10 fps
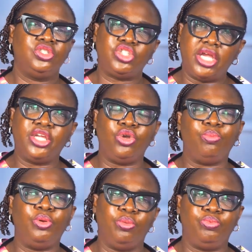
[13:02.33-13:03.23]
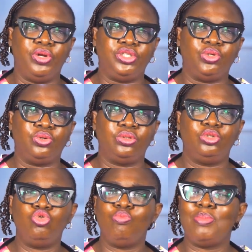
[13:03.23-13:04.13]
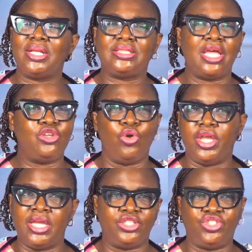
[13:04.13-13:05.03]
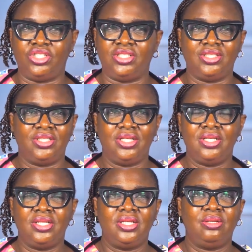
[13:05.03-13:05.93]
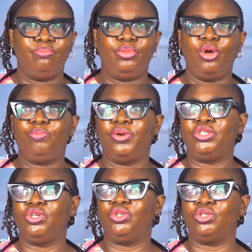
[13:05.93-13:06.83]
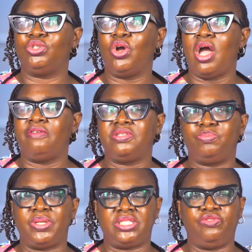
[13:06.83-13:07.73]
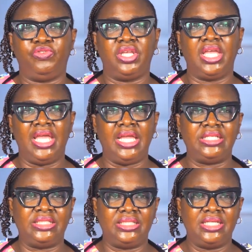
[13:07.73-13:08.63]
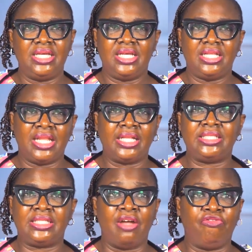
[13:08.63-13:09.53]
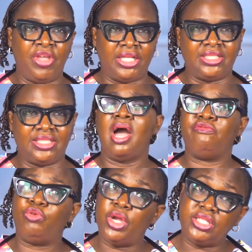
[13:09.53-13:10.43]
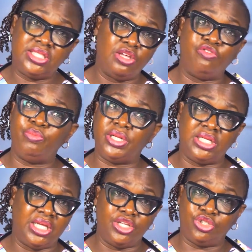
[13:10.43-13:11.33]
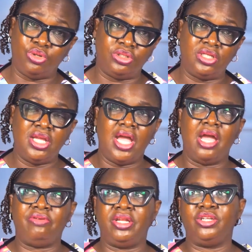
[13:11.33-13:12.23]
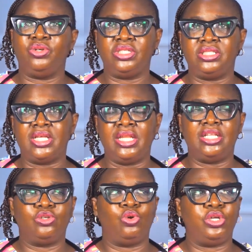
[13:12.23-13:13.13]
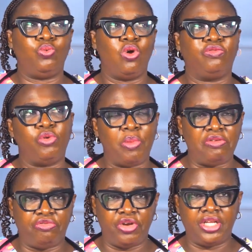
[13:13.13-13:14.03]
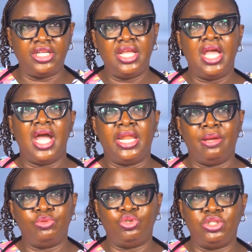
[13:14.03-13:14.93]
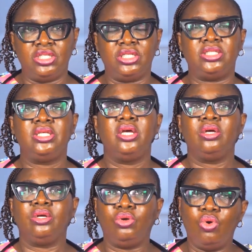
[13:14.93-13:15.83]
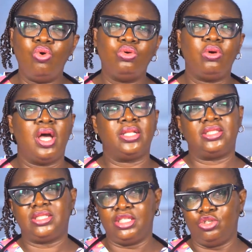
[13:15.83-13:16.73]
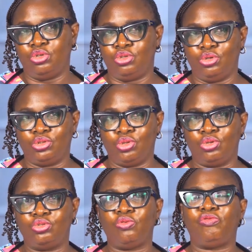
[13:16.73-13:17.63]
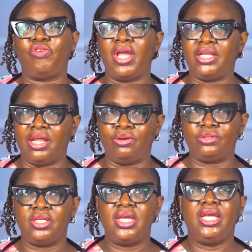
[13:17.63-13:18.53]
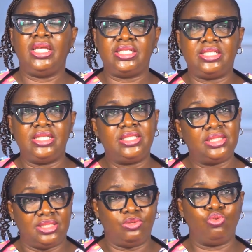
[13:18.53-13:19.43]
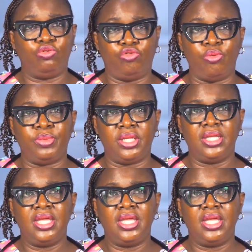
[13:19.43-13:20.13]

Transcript: Check your blood pressure, no matter your age. Blood pressure does not have specific age that it affects. Avoid self-medication. I read it on the internet or it worked for my friend and I'm using it. Go and see your doctor to find out, is this good for me?